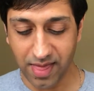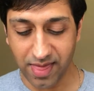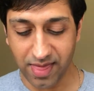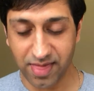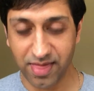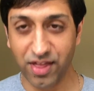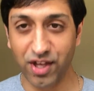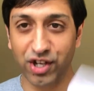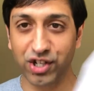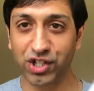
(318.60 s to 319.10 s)

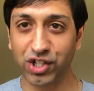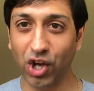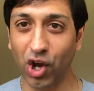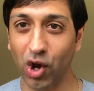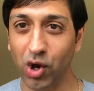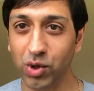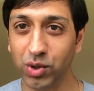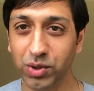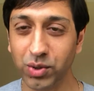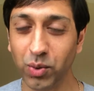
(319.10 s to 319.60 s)
the
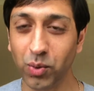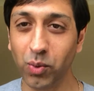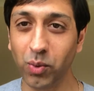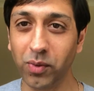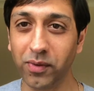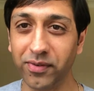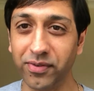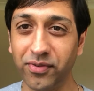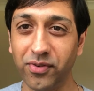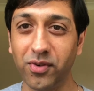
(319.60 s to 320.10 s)

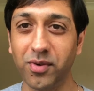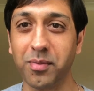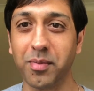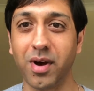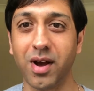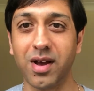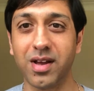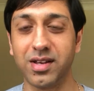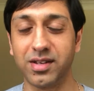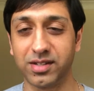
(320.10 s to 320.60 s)
total for
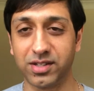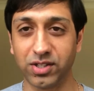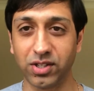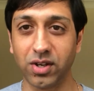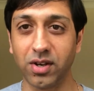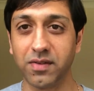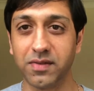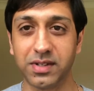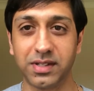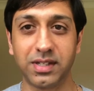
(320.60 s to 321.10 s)
my
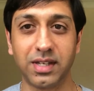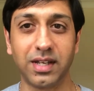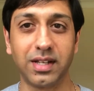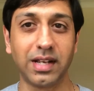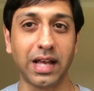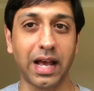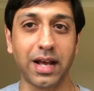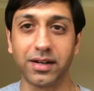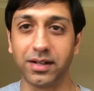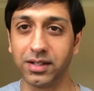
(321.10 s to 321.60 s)
servicing
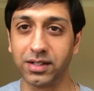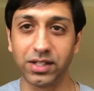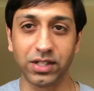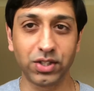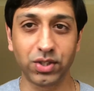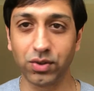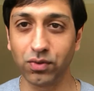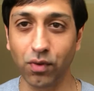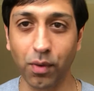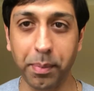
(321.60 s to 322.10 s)
and
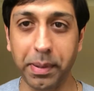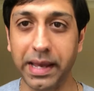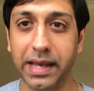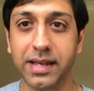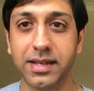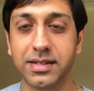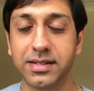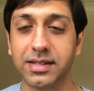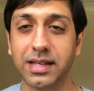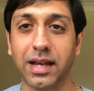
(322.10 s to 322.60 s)
additional
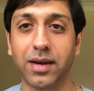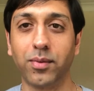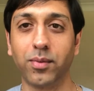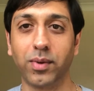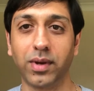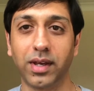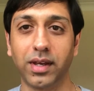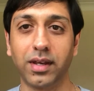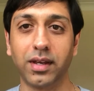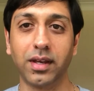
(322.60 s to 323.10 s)
repairs that
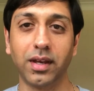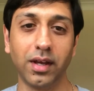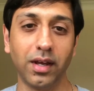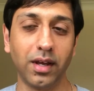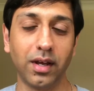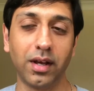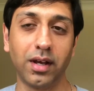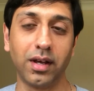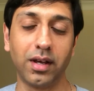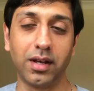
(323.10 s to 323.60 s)

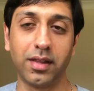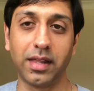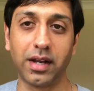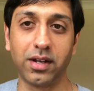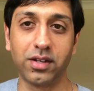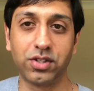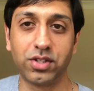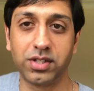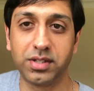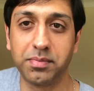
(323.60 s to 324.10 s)
I
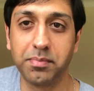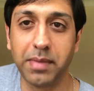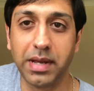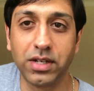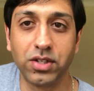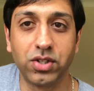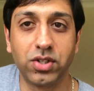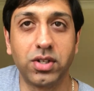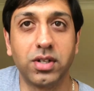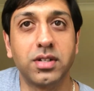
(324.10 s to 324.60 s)
just
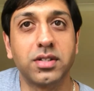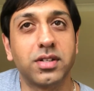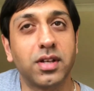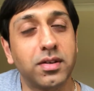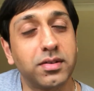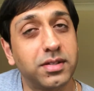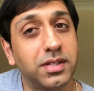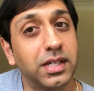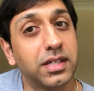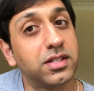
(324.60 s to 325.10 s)
mentioned, so
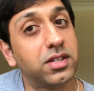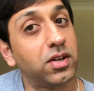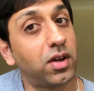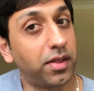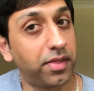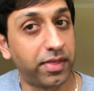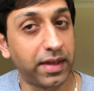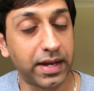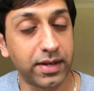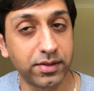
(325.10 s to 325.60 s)

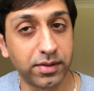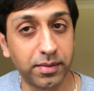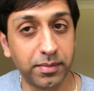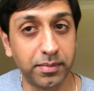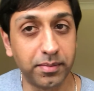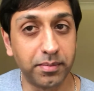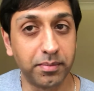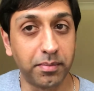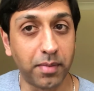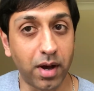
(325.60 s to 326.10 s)

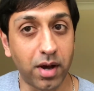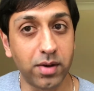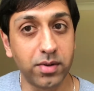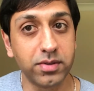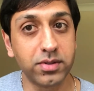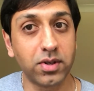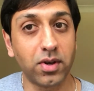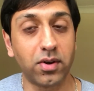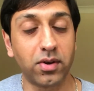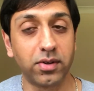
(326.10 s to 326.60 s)
69,000
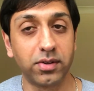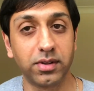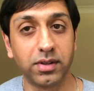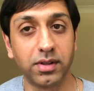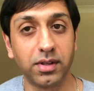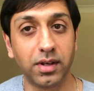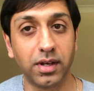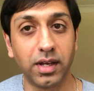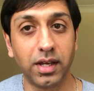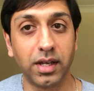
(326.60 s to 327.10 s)
miles
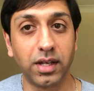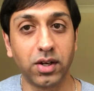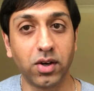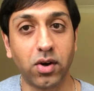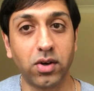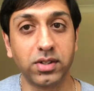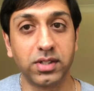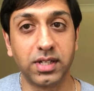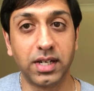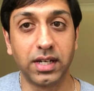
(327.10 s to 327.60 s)
on a
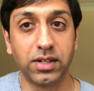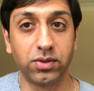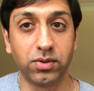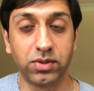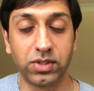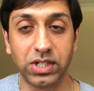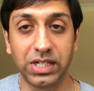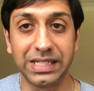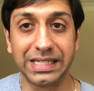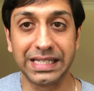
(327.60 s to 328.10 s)
Continental
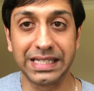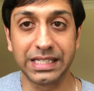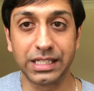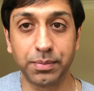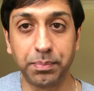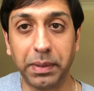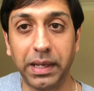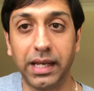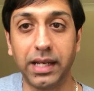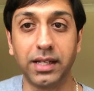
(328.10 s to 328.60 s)
GT
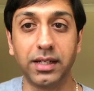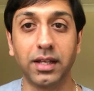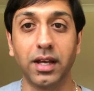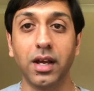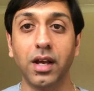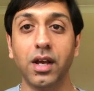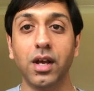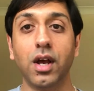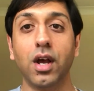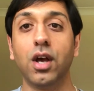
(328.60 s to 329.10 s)
Speed,
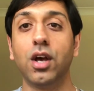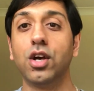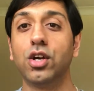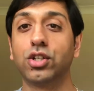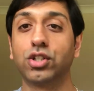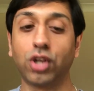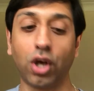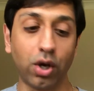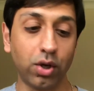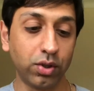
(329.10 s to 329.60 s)

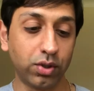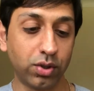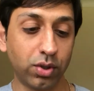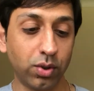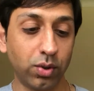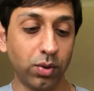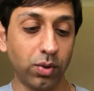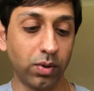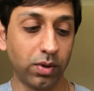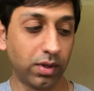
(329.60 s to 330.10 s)

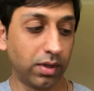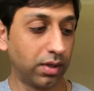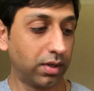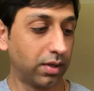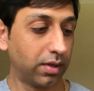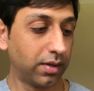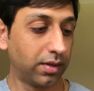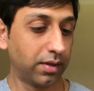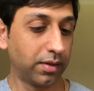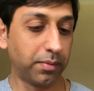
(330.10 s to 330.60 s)
total
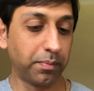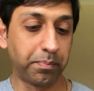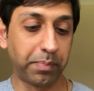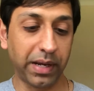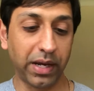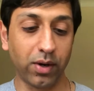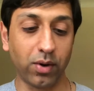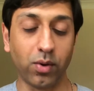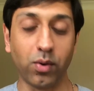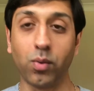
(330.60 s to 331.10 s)

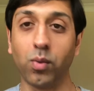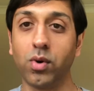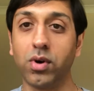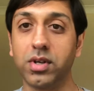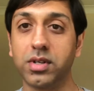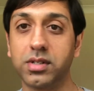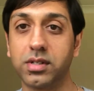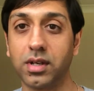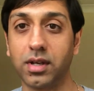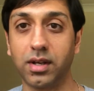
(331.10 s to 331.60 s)
bill
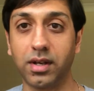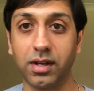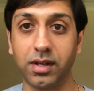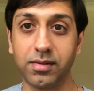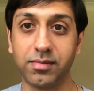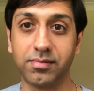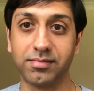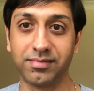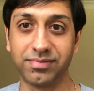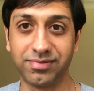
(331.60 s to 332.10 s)
was,
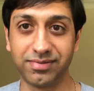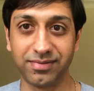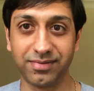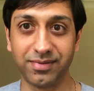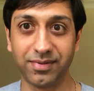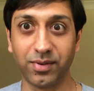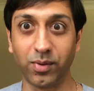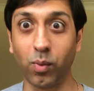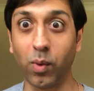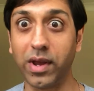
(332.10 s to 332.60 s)

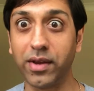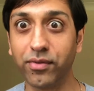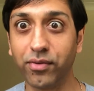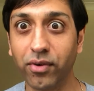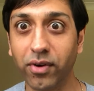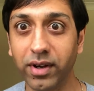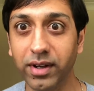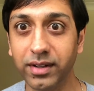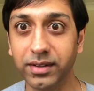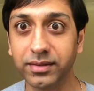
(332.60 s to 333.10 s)
wait
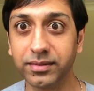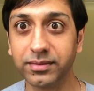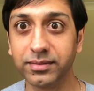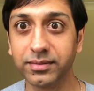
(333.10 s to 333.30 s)
for it,